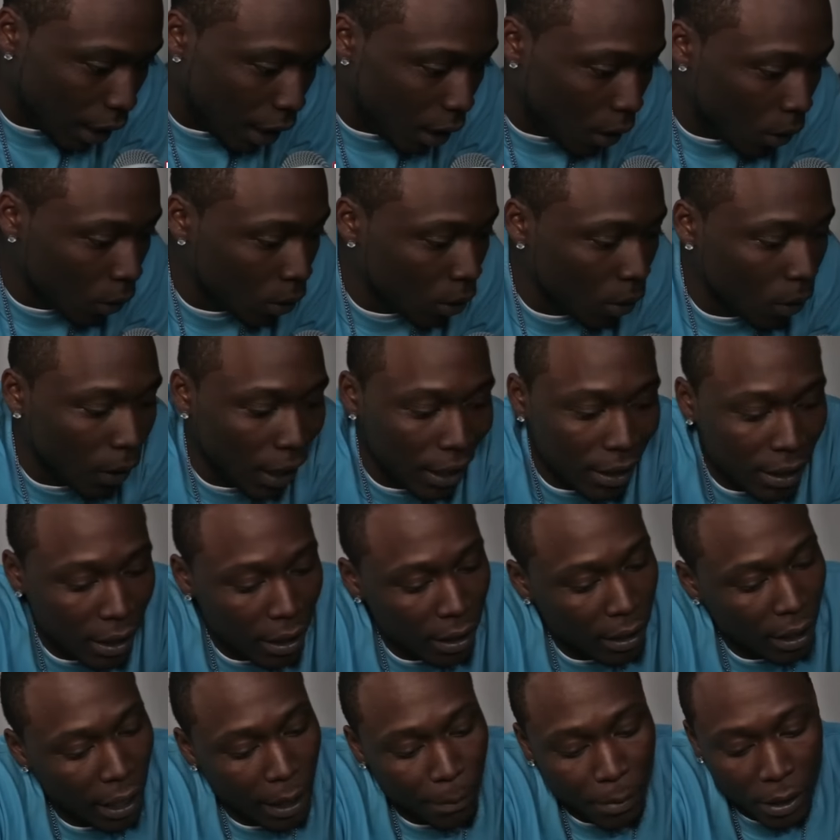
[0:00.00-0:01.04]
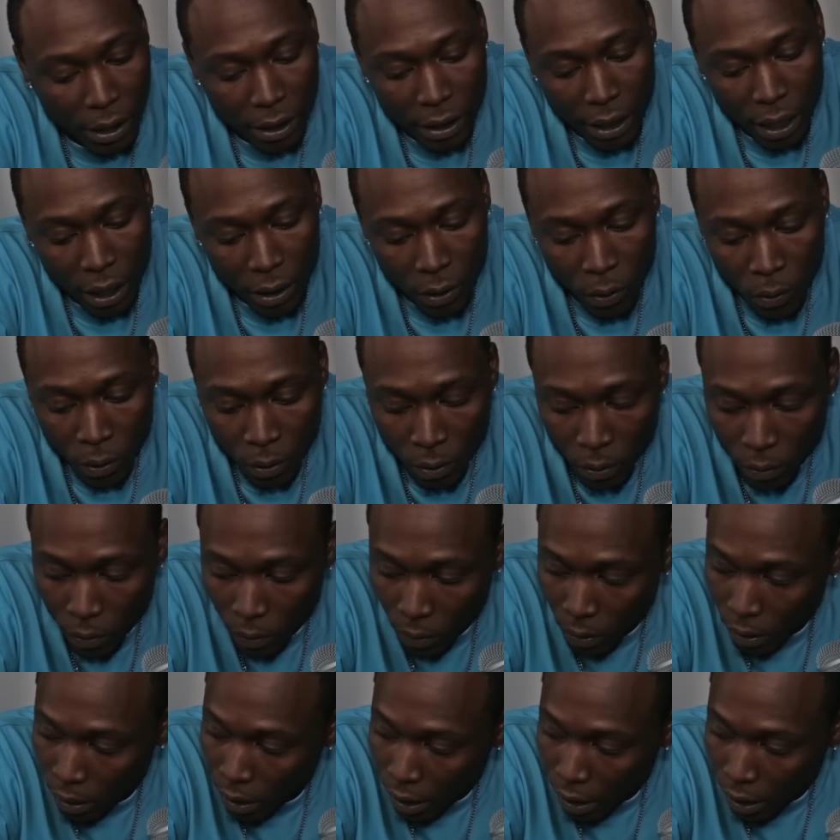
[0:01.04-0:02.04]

I don't know. I just, I'm just not on a.